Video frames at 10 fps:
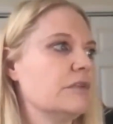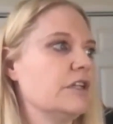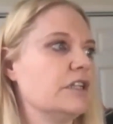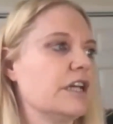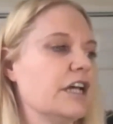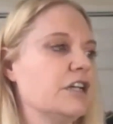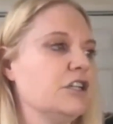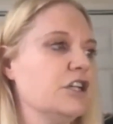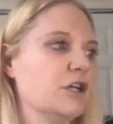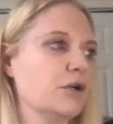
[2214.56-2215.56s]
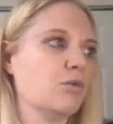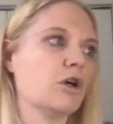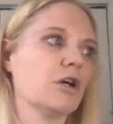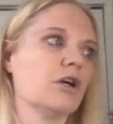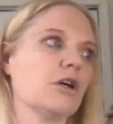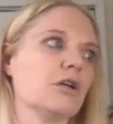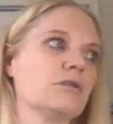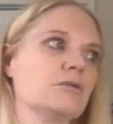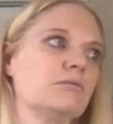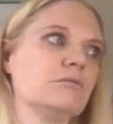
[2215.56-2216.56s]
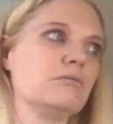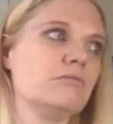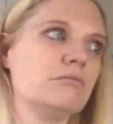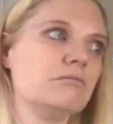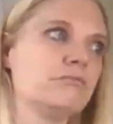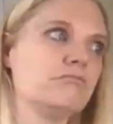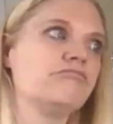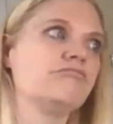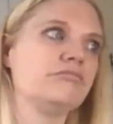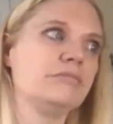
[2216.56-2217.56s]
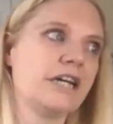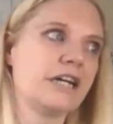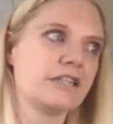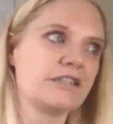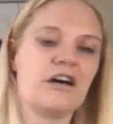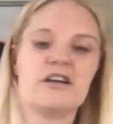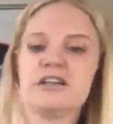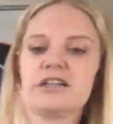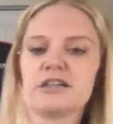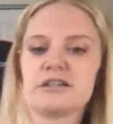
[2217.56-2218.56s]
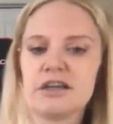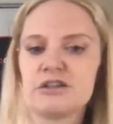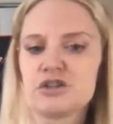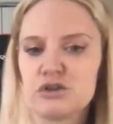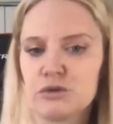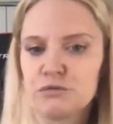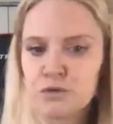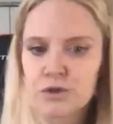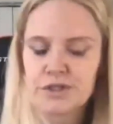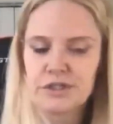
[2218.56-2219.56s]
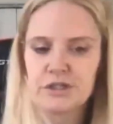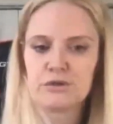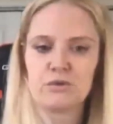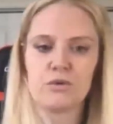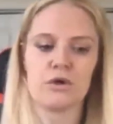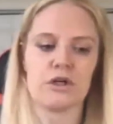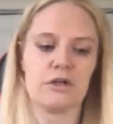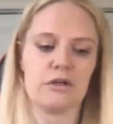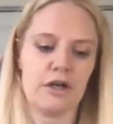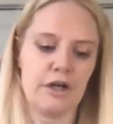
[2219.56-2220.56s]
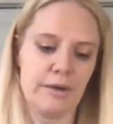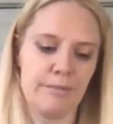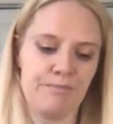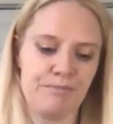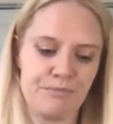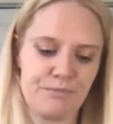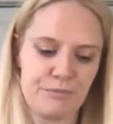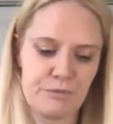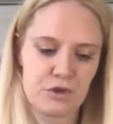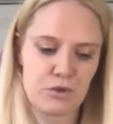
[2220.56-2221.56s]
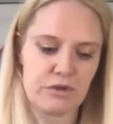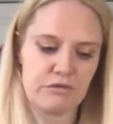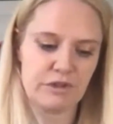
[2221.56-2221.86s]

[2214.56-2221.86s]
in Kenya were tectonic extensional forces, or sort of